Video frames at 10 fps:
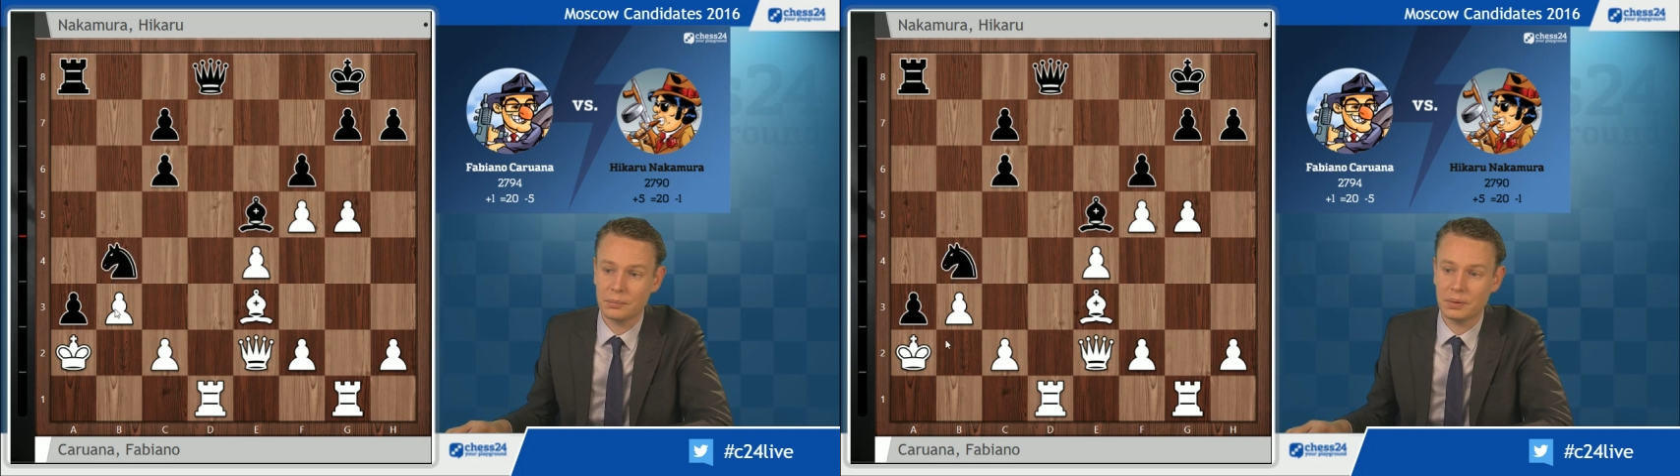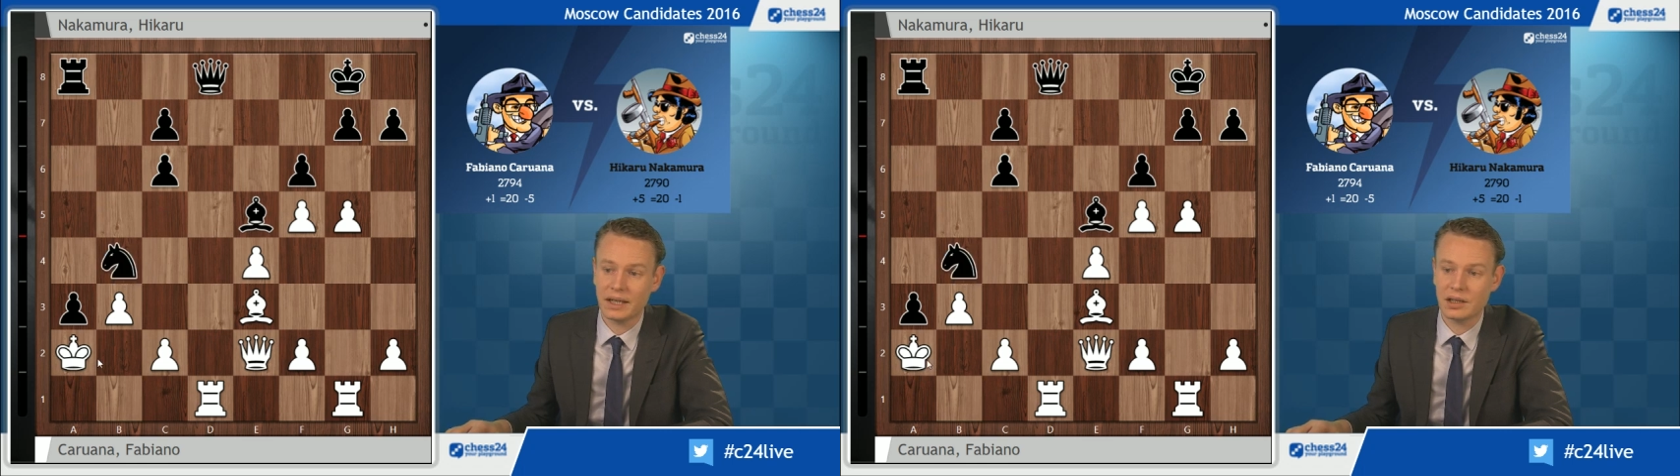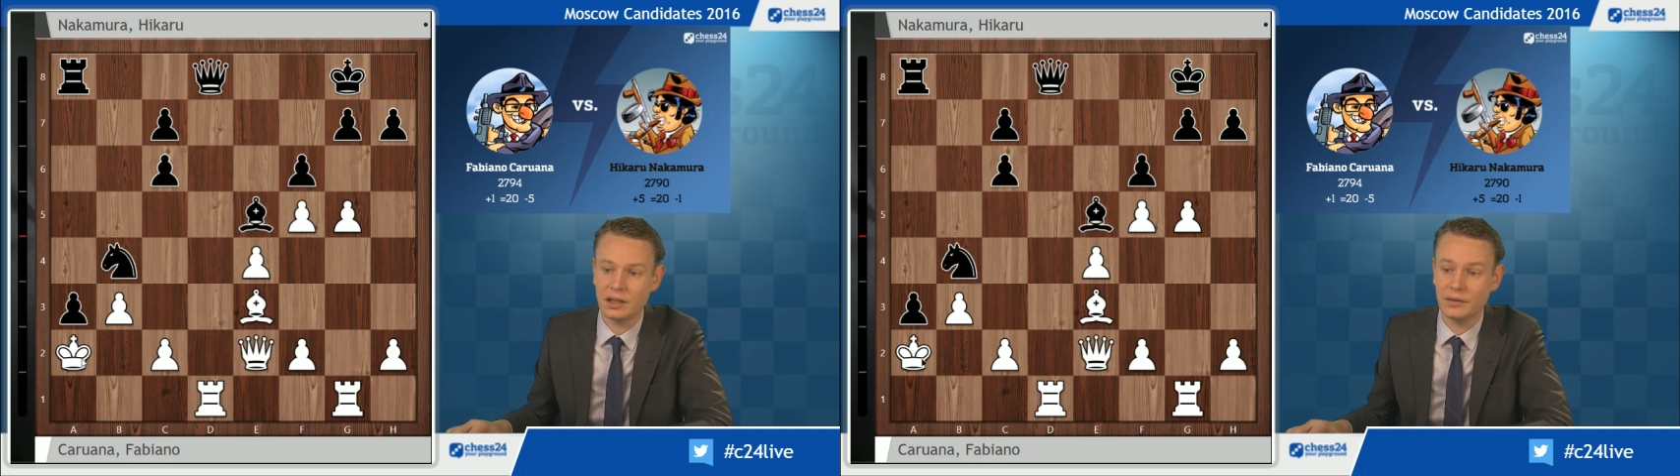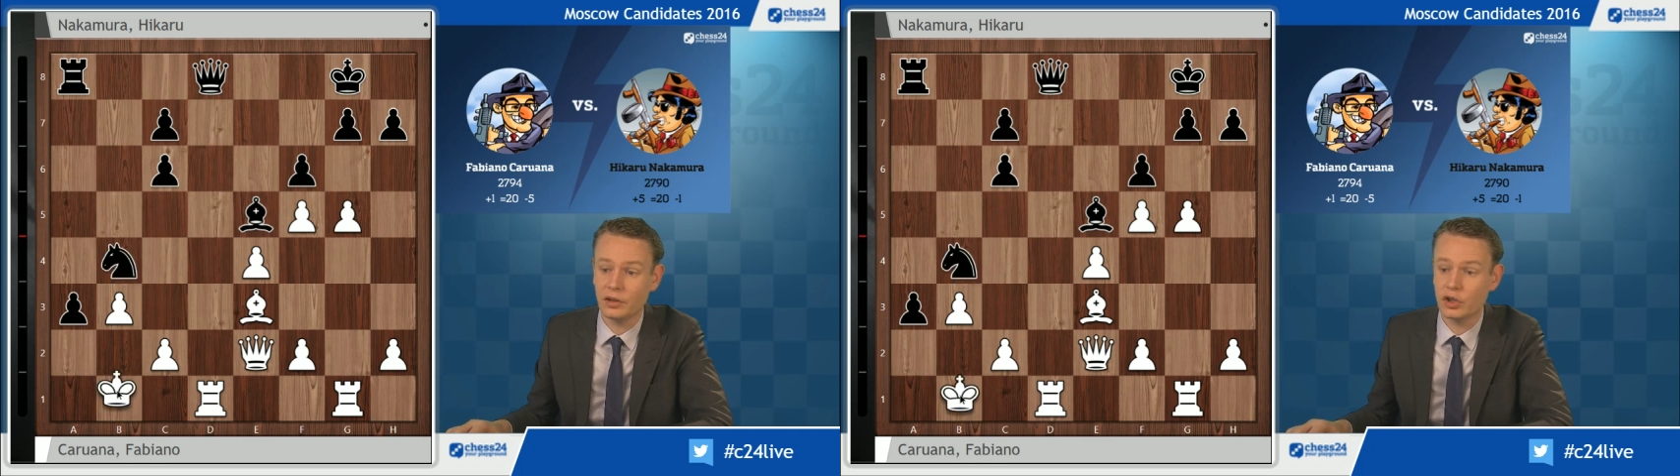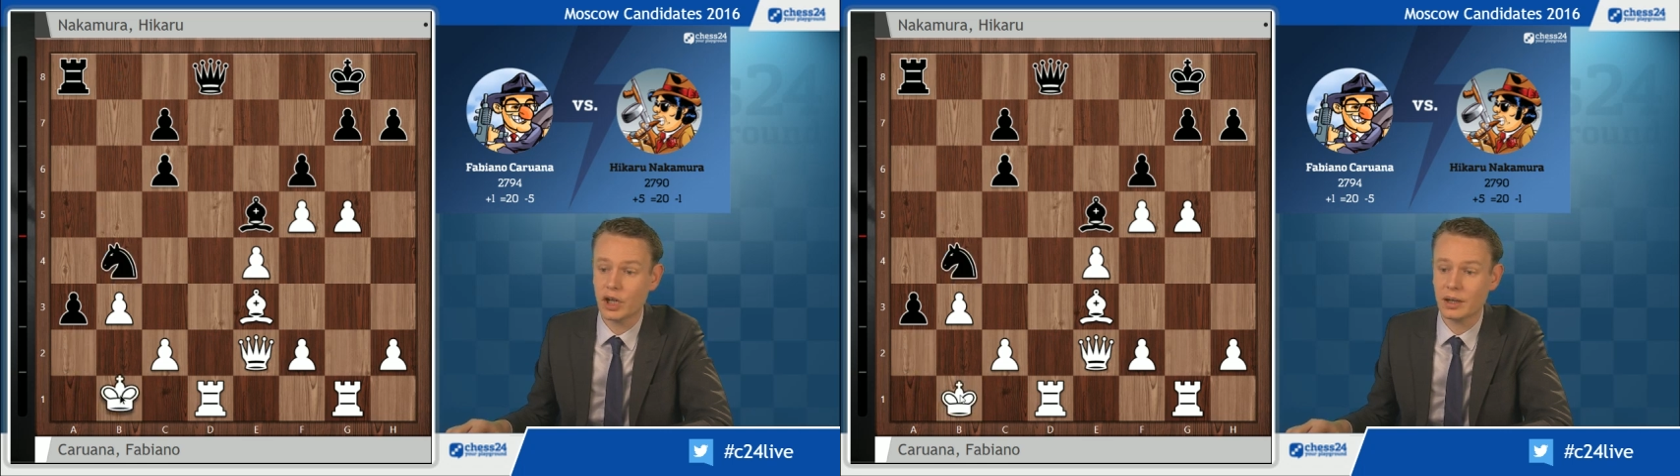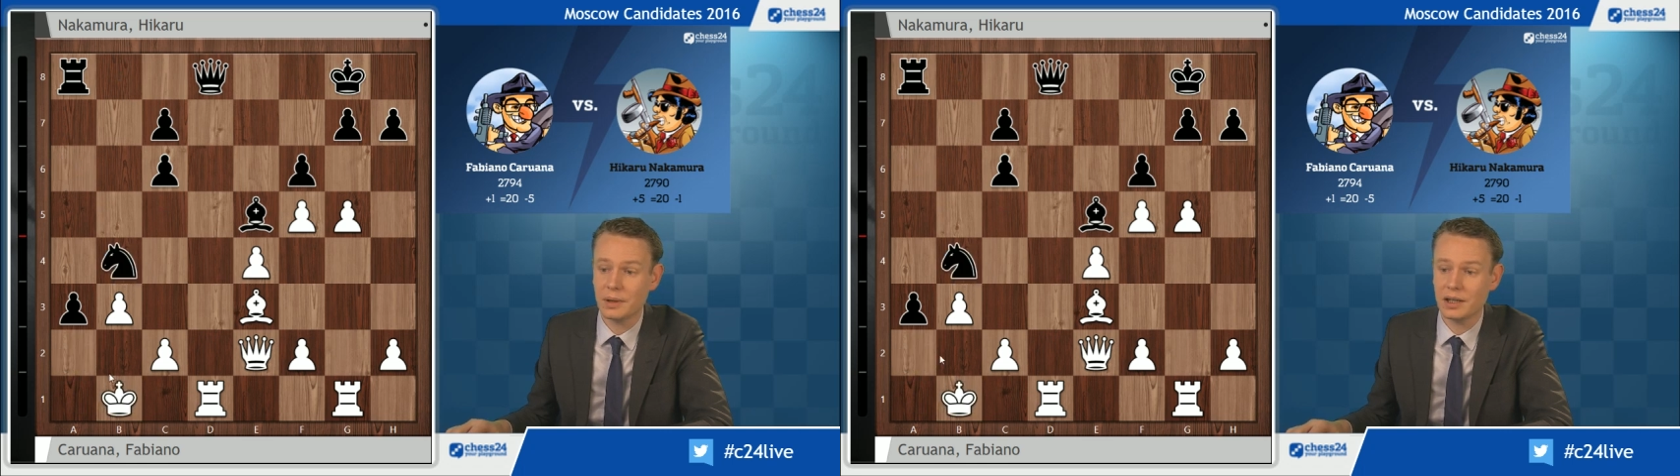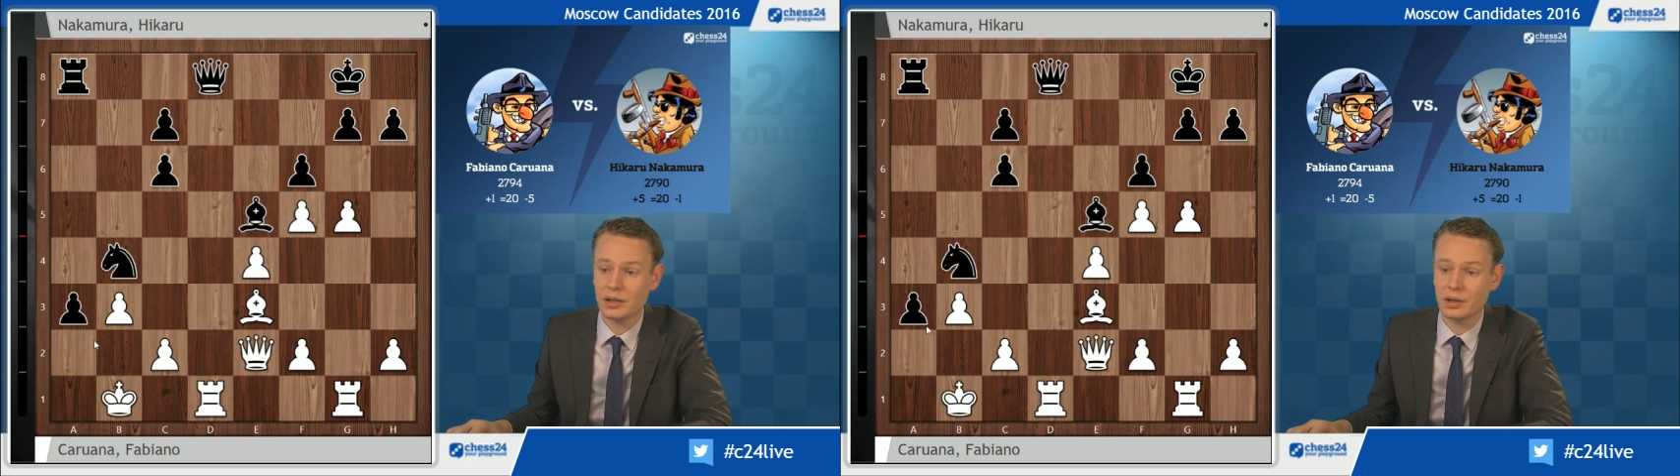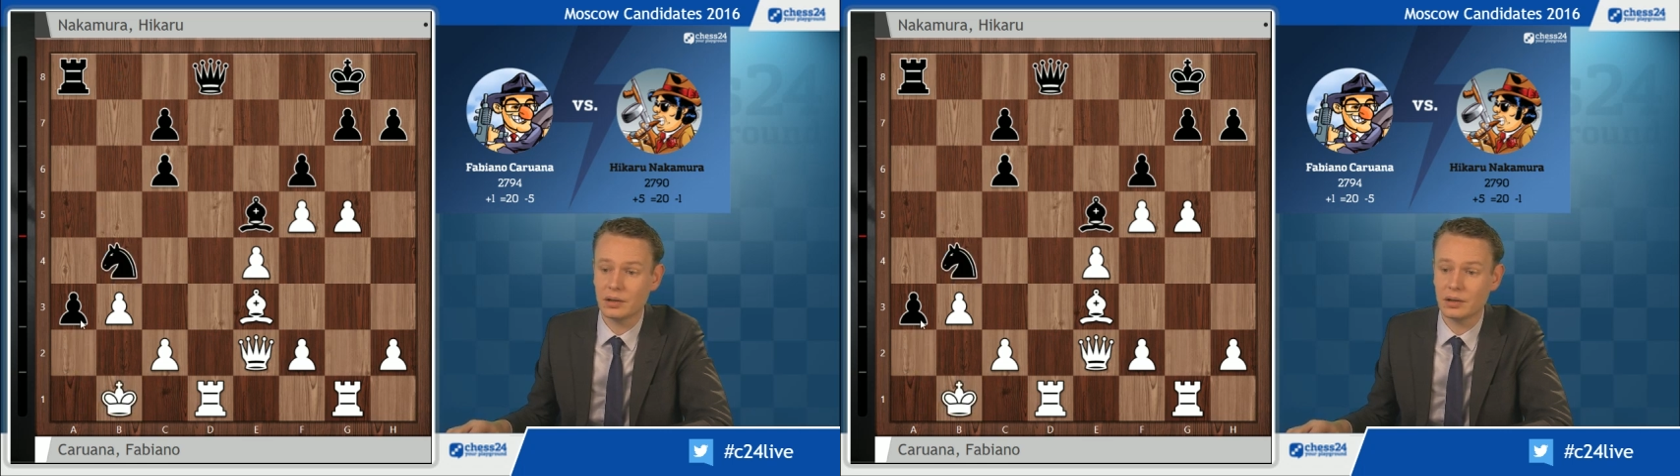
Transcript: black delivers checkmate.